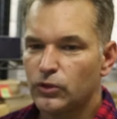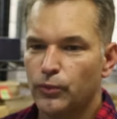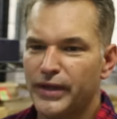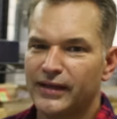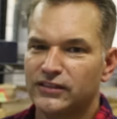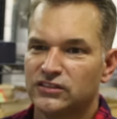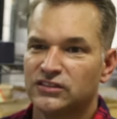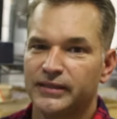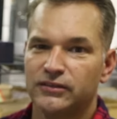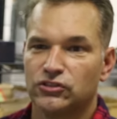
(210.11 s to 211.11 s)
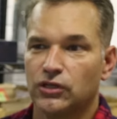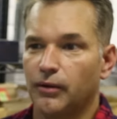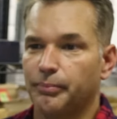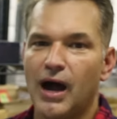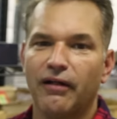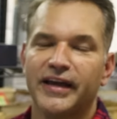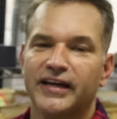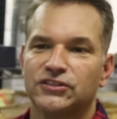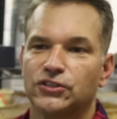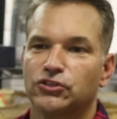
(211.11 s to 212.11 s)
we had the
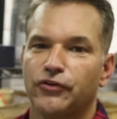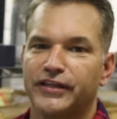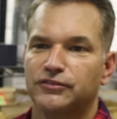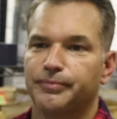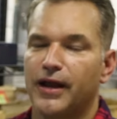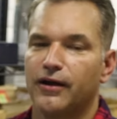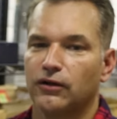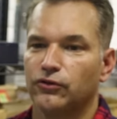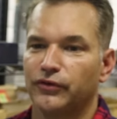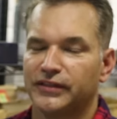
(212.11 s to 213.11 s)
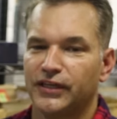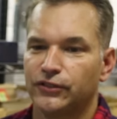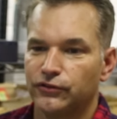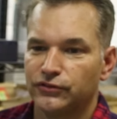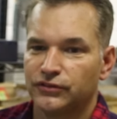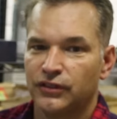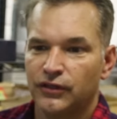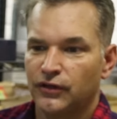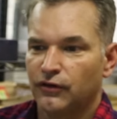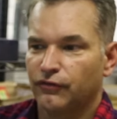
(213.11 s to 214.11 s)
polyester transparent glue that they used
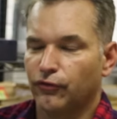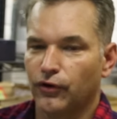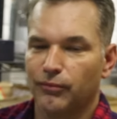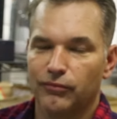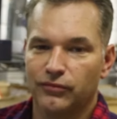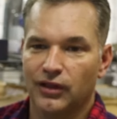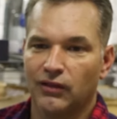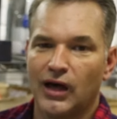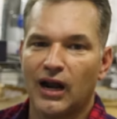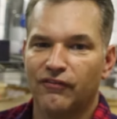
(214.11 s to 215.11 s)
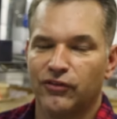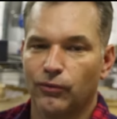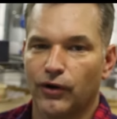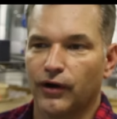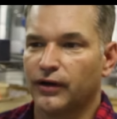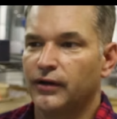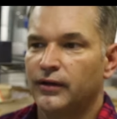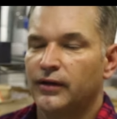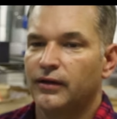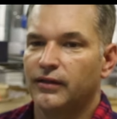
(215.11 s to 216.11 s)
for a lot of the work.
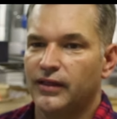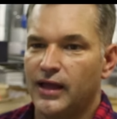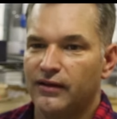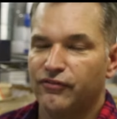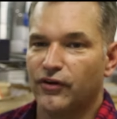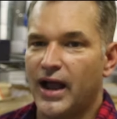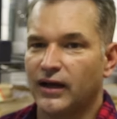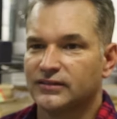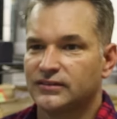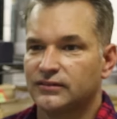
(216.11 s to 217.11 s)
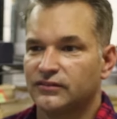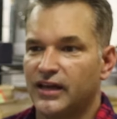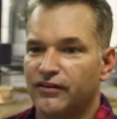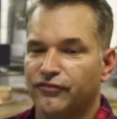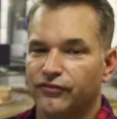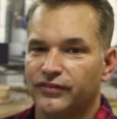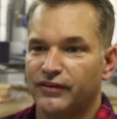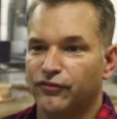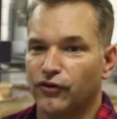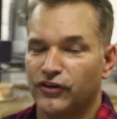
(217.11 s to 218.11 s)
And then
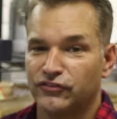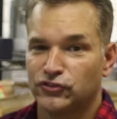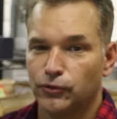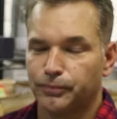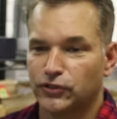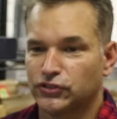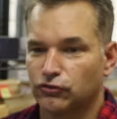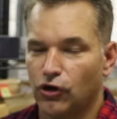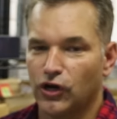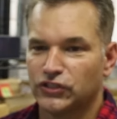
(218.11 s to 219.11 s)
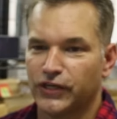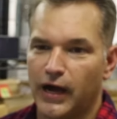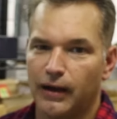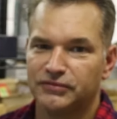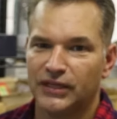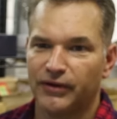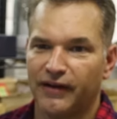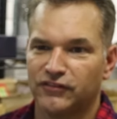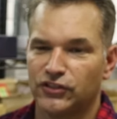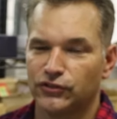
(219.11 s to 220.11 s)
for super strong jobs, they would
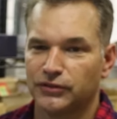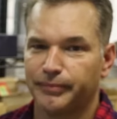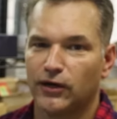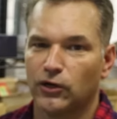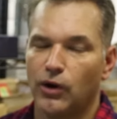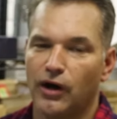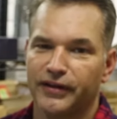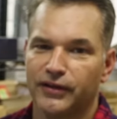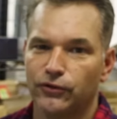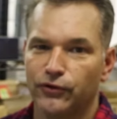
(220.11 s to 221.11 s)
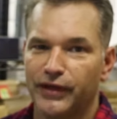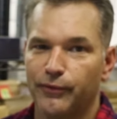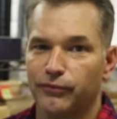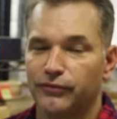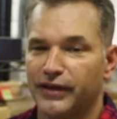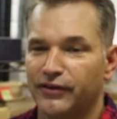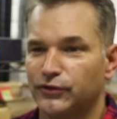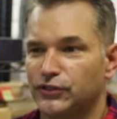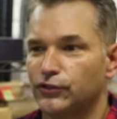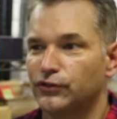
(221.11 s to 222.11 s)
have to use a better quality glue. They
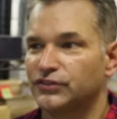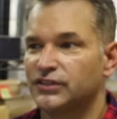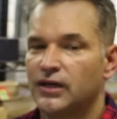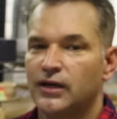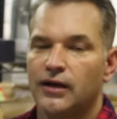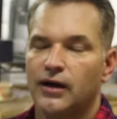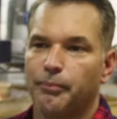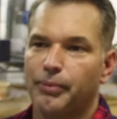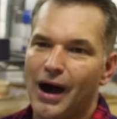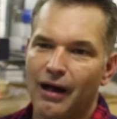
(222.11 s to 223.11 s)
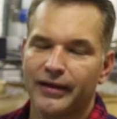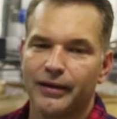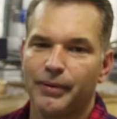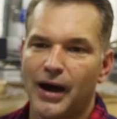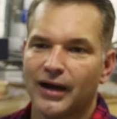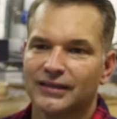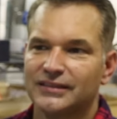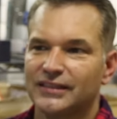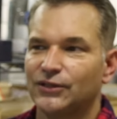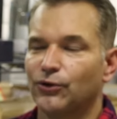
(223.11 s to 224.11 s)
would use a
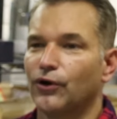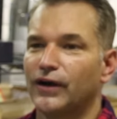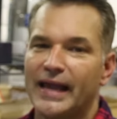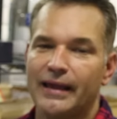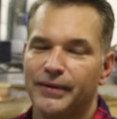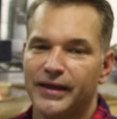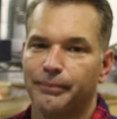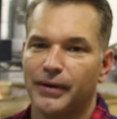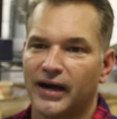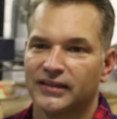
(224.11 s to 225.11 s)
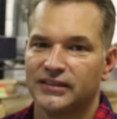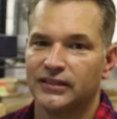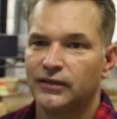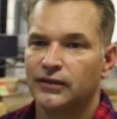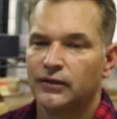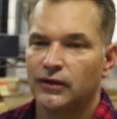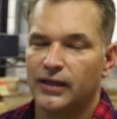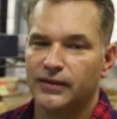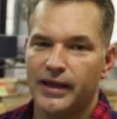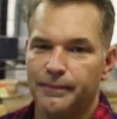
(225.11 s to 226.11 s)
polyepoxy or an AB epoxy.
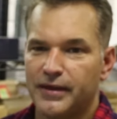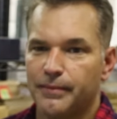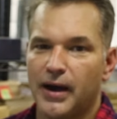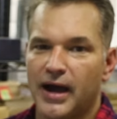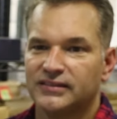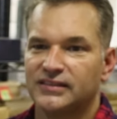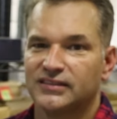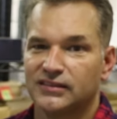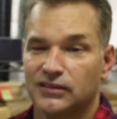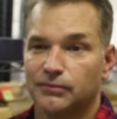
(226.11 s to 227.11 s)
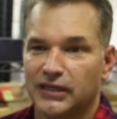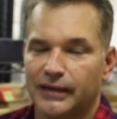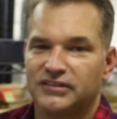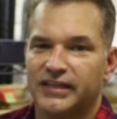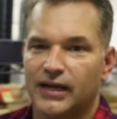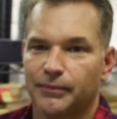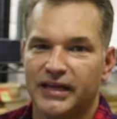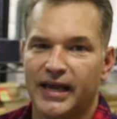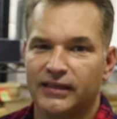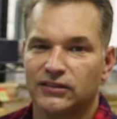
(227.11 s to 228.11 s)
And the AB epoxies can sometimes take up
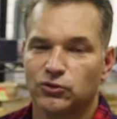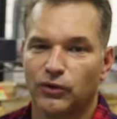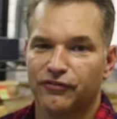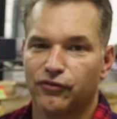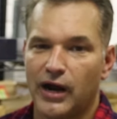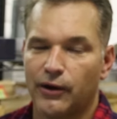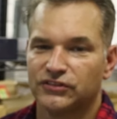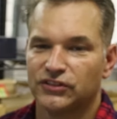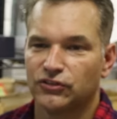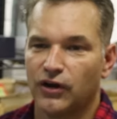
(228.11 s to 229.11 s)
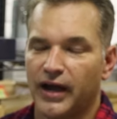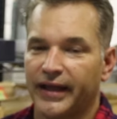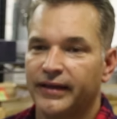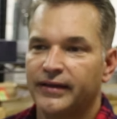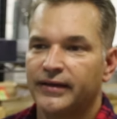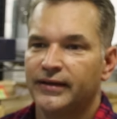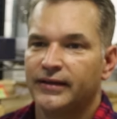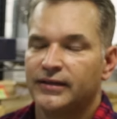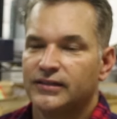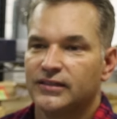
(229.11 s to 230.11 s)
to 8 to 24 hours to dry.
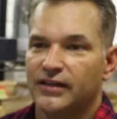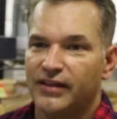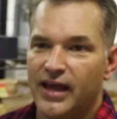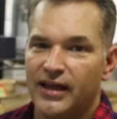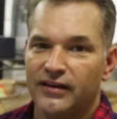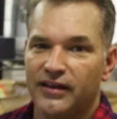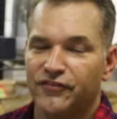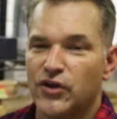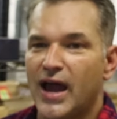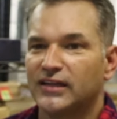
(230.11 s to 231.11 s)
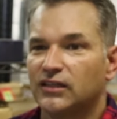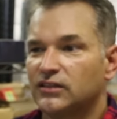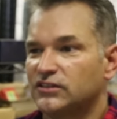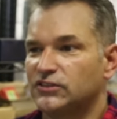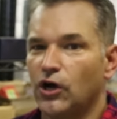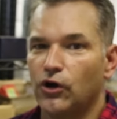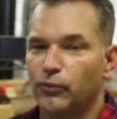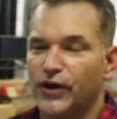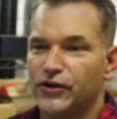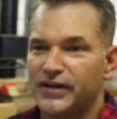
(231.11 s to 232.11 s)
And then if you had
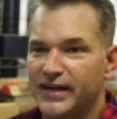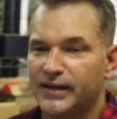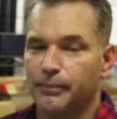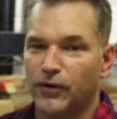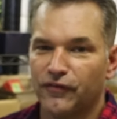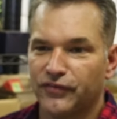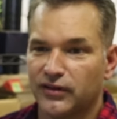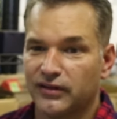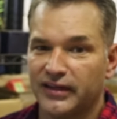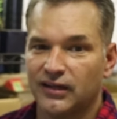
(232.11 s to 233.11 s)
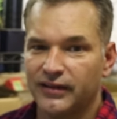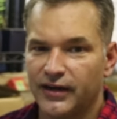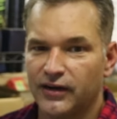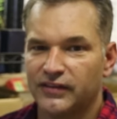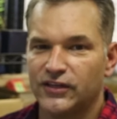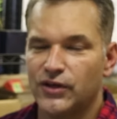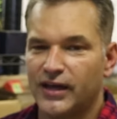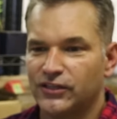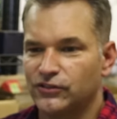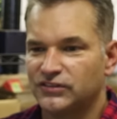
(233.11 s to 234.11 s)
stone where you needed it perfectly clear, then you
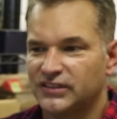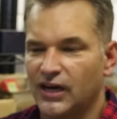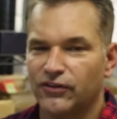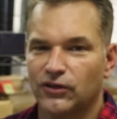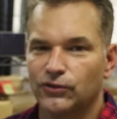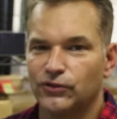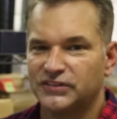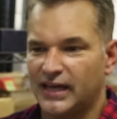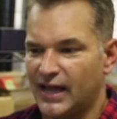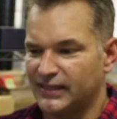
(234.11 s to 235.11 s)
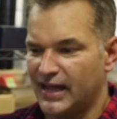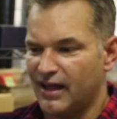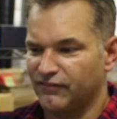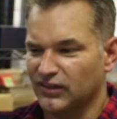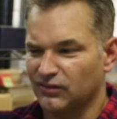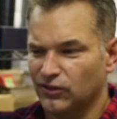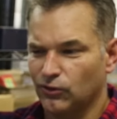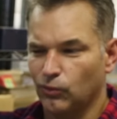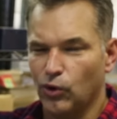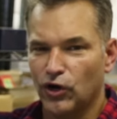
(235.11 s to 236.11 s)
had to use the other glues that had to have the
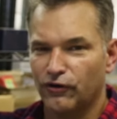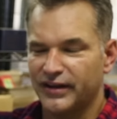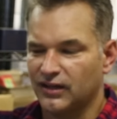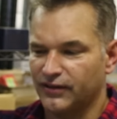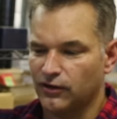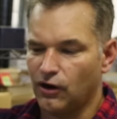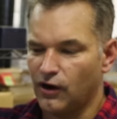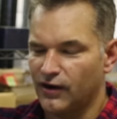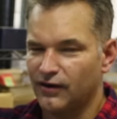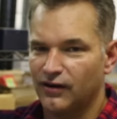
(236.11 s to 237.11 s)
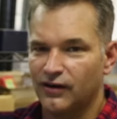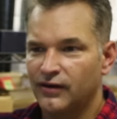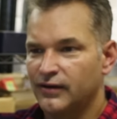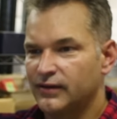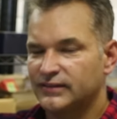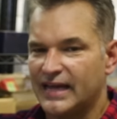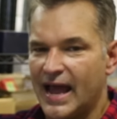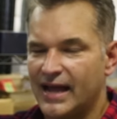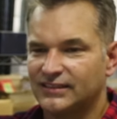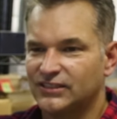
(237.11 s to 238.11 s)
little watery clear hardener to
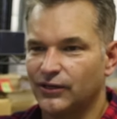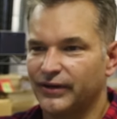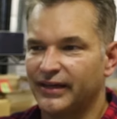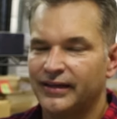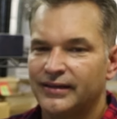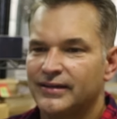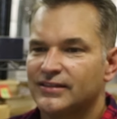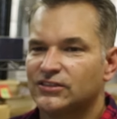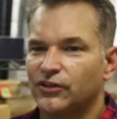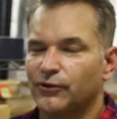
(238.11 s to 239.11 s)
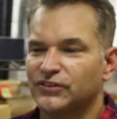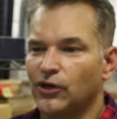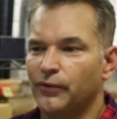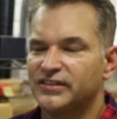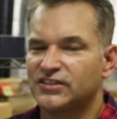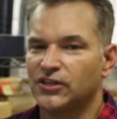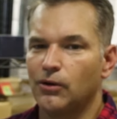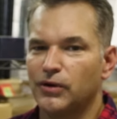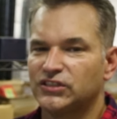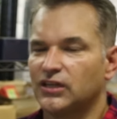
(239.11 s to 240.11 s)
add to it. So there was always
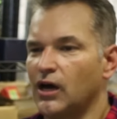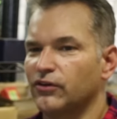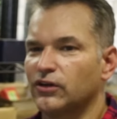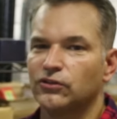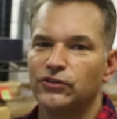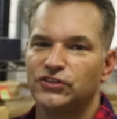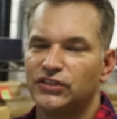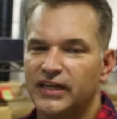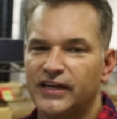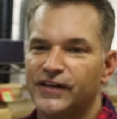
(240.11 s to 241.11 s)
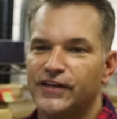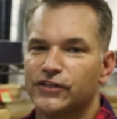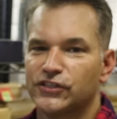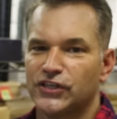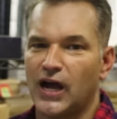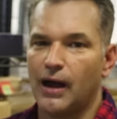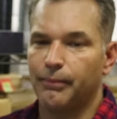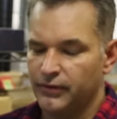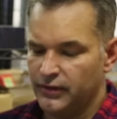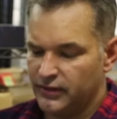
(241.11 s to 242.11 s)
so much other glues you needed in your
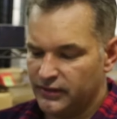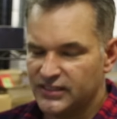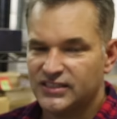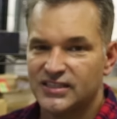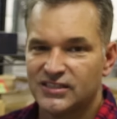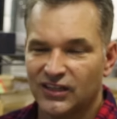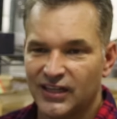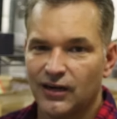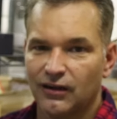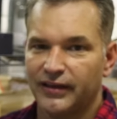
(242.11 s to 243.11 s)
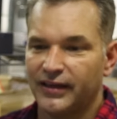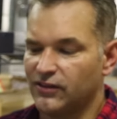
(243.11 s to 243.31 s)
shop. This is literally